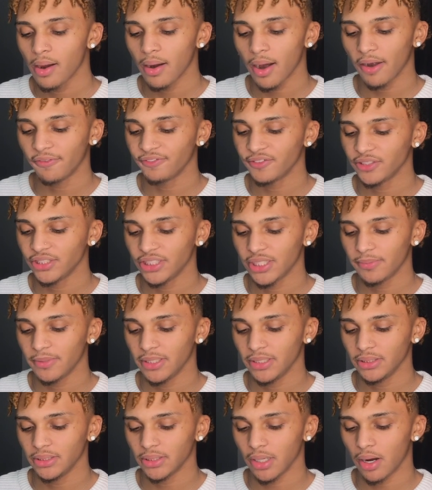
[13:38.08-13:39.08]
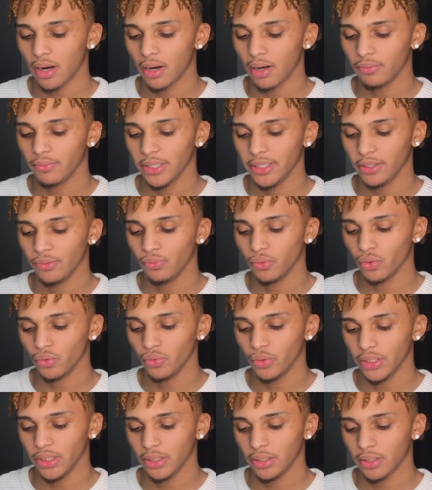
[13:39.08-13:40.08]
Our friendship is already
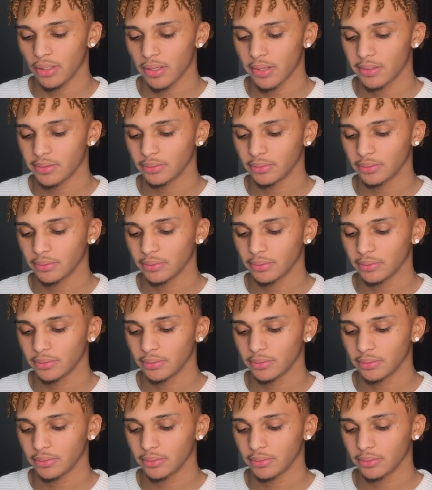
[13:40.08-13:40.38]
ruined.